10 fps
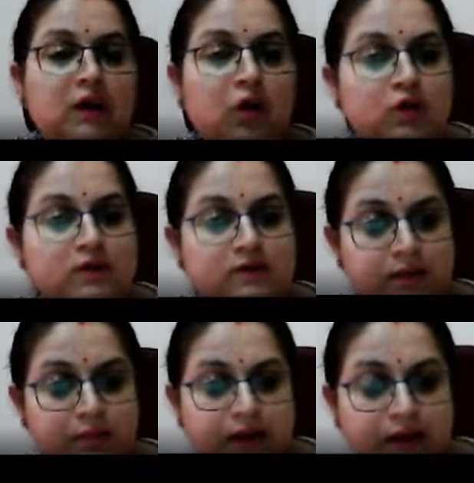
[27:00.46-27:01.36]
or
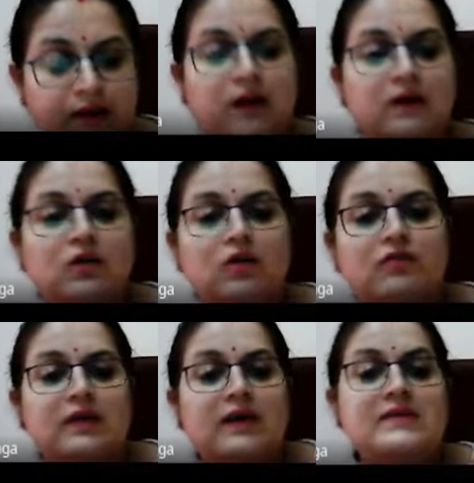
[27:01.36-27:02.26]
some other kind of
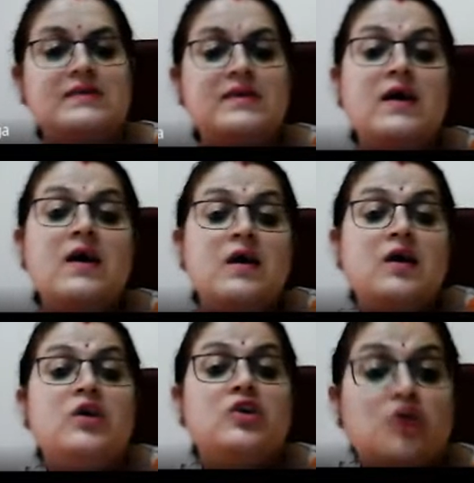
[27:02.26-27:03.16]
things,
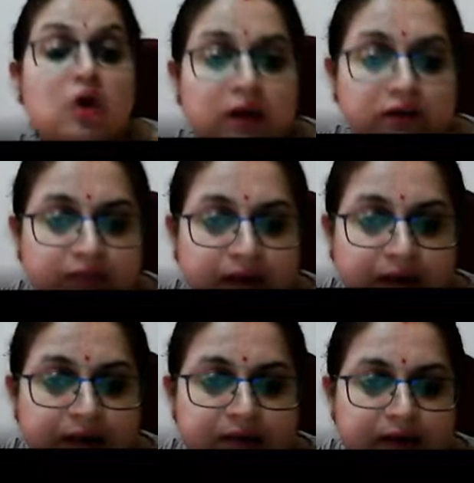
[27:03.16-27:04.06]
geographical
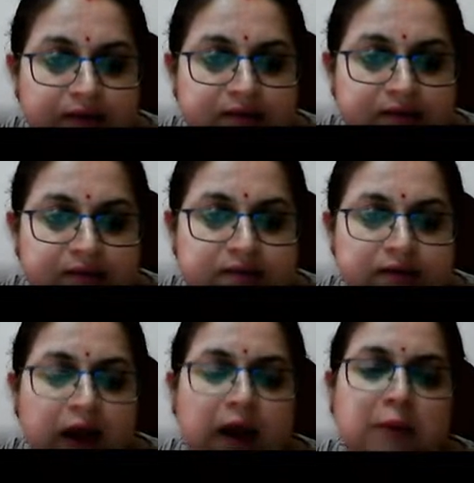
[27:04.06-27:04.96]
disasters,
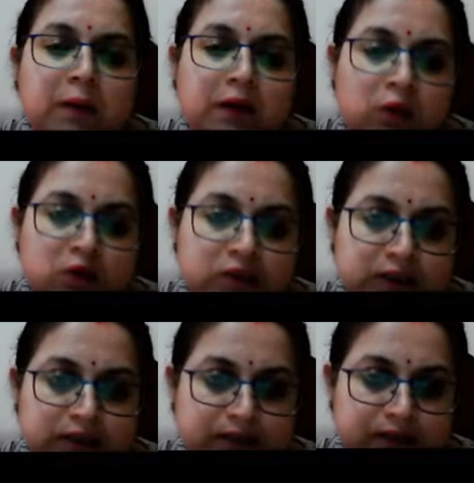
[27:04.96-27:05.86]
and
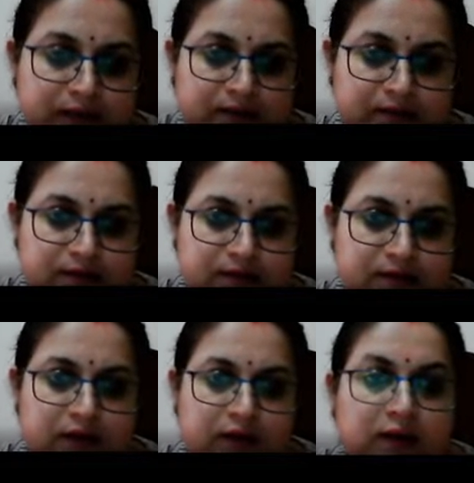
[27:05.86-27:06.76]
biological disasters.
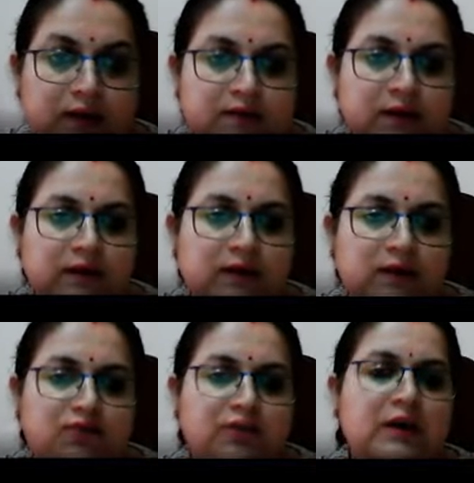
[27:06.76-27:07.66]
These are the
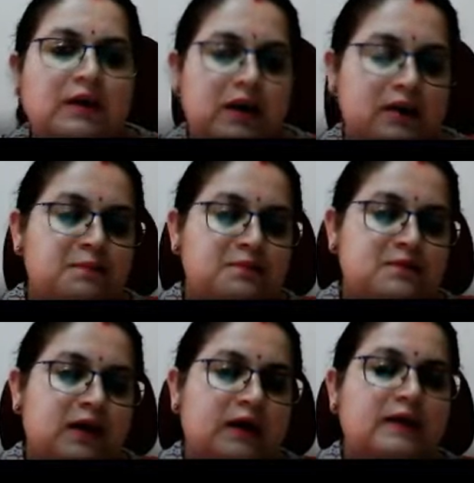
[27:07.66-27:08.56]
different types
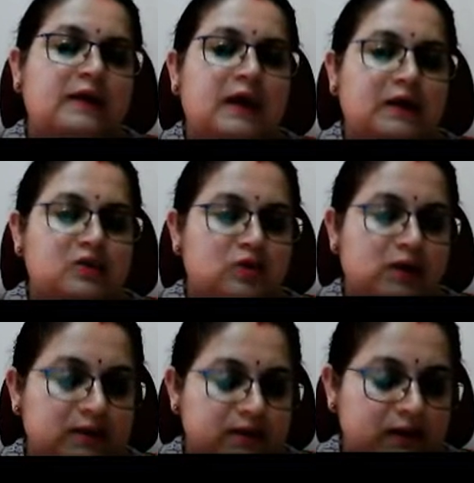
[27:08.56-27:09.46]
under natural
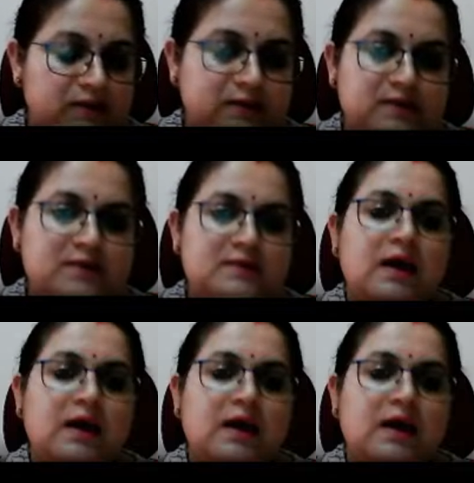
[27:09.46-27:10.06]
disasters.